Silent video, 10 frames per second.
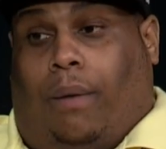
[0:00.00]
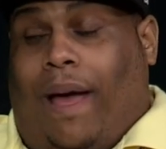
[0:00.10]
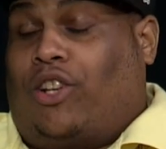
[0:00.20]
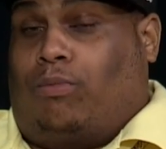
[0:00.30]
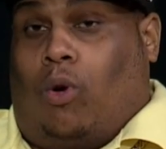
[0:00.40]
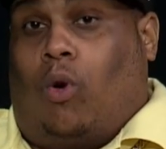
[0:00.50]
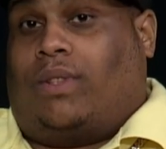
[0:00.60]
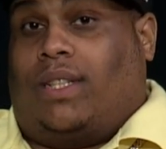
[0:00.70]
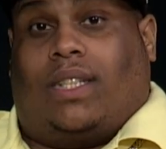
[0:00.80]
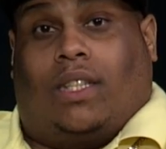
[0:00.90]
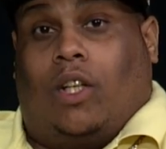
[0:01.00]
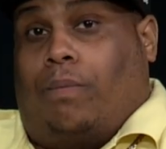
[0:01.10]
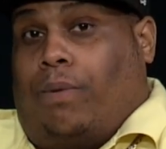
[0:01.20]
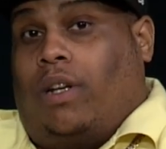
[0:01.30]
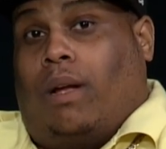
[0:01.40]
Patrick Mahomes is still
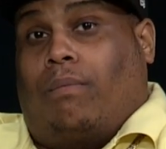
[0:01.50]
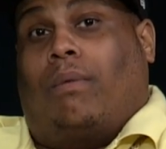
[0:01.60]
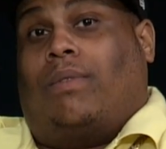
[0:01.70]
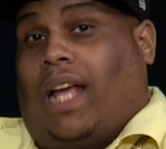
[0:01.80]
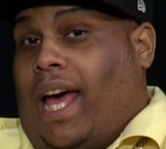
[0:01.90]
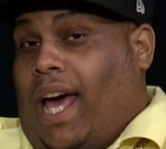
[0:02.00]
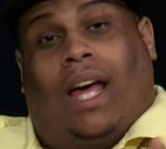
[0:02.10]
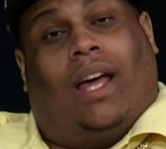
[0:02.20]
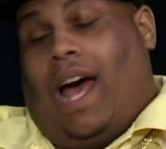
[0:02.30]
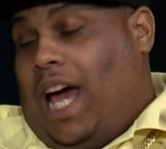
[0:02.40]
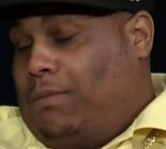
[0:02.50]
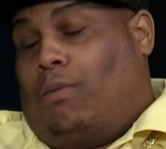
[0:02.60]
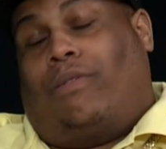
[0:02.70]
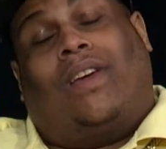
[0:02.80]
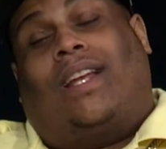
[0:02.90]
putting up numbers. I I had him on my
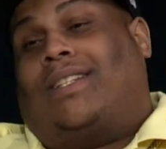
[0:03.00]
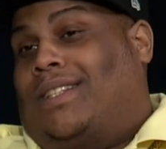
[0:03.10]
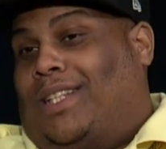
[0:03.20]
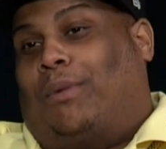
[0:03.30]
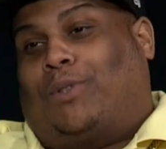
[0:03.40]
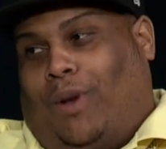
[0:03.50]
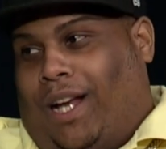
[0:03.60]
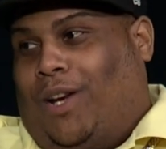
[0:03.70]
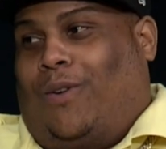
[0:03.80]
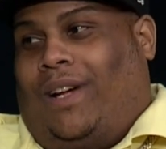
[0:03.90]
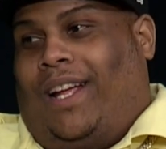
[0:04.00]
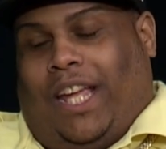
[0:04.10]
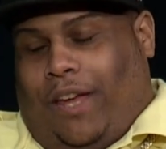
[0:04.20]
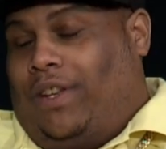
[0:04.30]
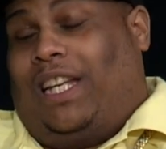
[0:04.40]
fantasy team, so I know
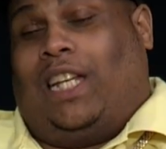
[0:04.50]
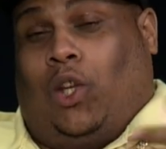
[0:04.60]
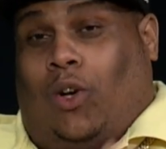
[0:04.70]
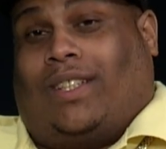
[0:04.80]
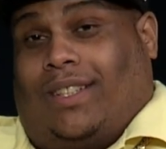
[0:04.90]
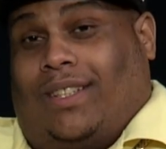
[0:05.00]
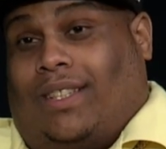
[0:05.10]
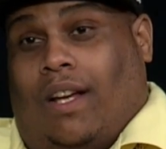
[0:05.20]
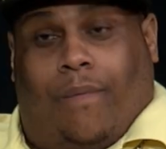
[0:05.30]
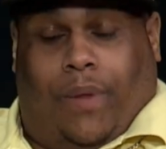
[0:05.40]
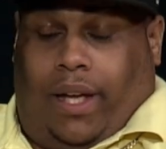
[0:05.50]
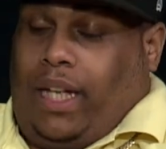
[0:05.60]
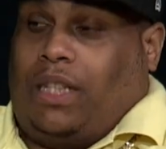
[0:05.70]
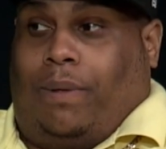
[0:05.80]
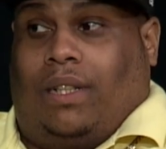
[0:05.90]
even in losses,
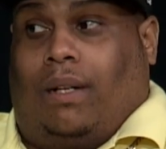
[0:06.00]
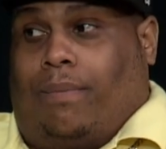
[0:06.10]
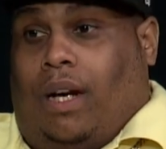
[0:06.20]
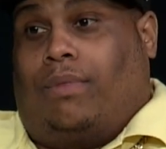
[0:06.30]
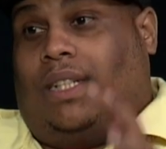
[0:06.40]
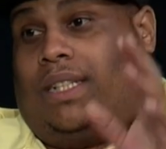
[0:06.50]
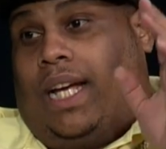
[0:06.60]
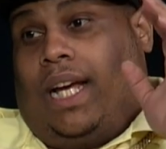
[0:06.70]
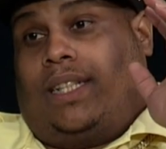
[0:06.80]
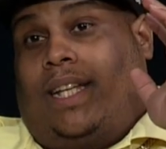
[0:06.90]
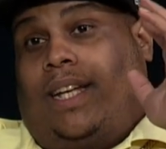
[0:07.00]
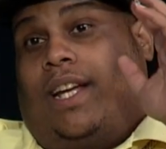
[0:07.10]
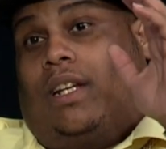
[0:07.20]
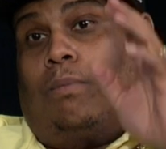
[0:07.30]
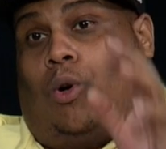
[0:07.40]
he's putting up numbers. They're
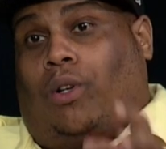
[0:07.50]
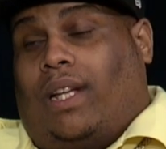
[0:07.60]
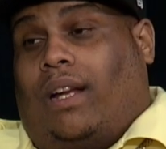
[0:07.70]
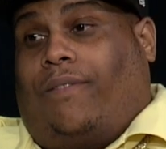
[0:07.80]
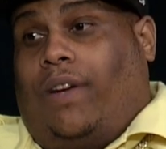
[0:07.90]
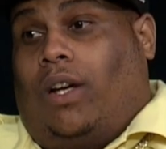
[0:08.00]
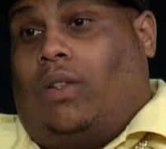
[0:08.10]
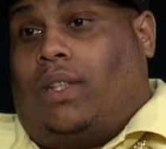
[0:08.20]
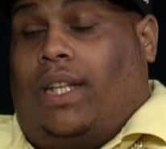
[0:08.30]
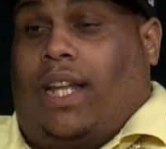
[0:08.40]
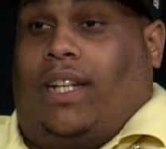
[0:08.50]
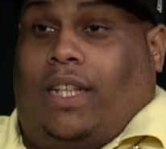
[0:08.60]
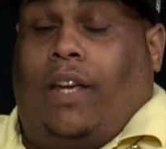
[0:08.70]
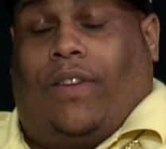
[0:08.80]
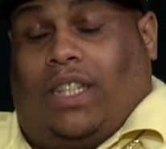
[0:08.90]
getting the ball down the field. Now the
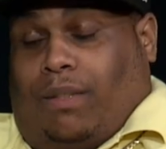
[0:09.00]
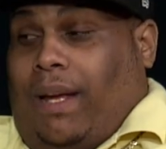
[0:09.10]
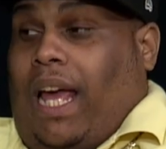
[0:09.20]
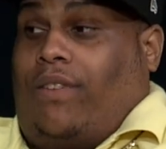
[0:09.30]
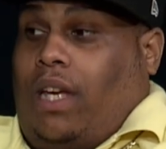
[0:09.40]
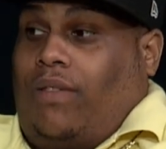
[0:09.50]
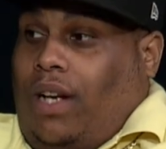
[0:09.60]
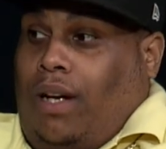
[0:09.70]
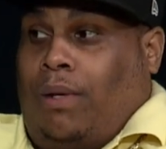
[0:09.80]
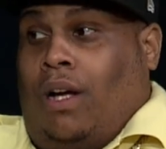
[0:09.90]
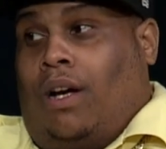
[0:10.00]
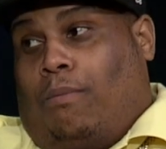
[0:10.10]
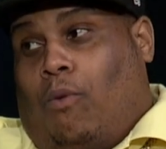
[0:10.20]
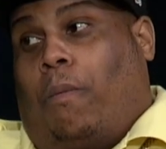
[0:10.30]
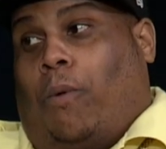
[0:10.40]
defense may have given up
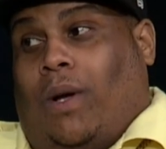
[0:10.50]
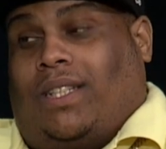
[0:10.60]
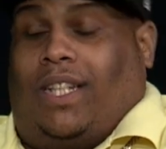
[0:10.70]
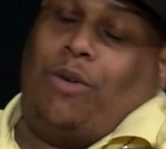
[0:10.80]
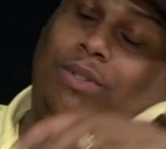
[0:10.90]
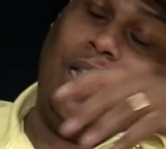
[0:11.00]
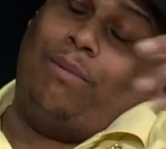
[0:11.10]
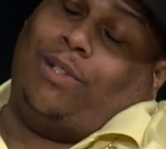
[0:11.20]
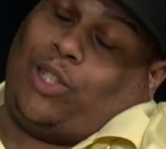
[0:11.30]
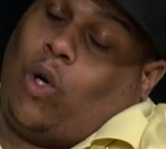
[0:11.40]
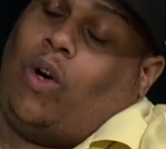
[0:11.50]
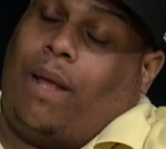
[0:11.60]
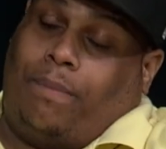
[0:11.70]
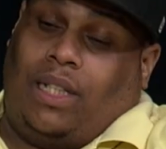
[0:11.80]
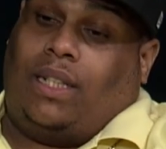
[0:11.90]
more points than he was able to score that
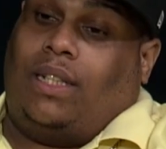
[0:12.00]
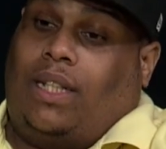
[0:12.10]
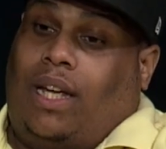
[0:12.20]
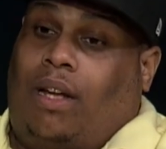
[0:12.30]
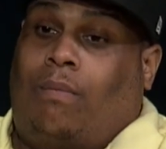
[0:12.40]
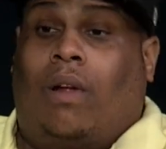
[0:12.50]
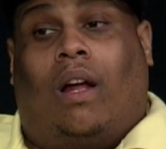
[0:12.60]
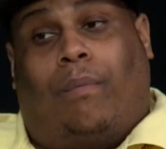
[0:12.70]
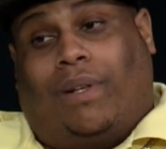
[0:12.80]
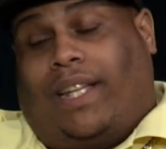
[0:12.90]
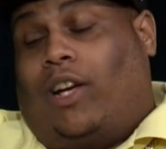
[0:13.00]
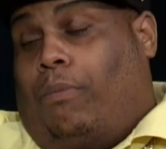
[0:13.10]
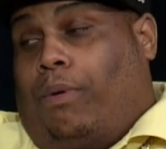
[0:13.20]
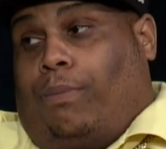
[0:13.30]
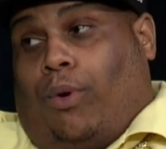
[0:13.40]
particular game, but they're gonna
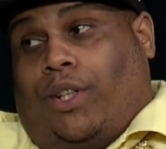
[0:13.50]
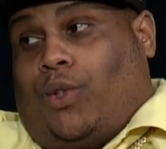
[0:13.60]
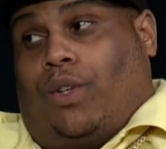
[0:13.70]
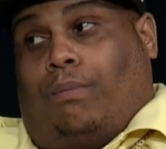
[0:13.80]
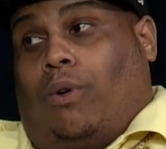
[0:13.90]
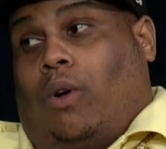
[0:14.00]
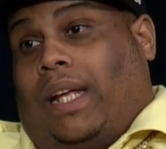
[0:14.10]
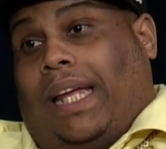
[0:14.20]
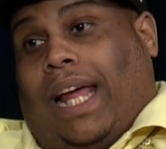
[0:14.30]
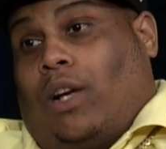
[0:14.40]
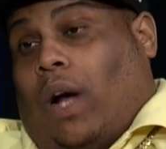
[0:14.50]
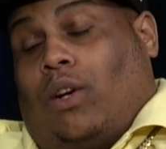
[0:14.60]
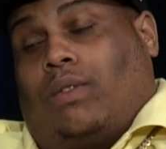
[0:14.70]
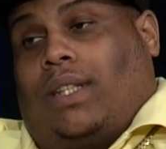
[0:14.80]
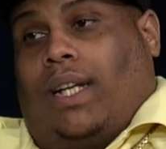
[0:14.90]
put points on the board. And I don't I
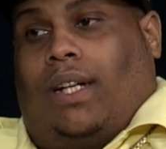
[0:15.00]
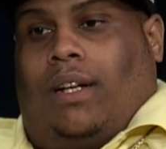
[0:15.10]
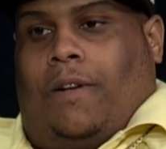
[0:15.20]
don't think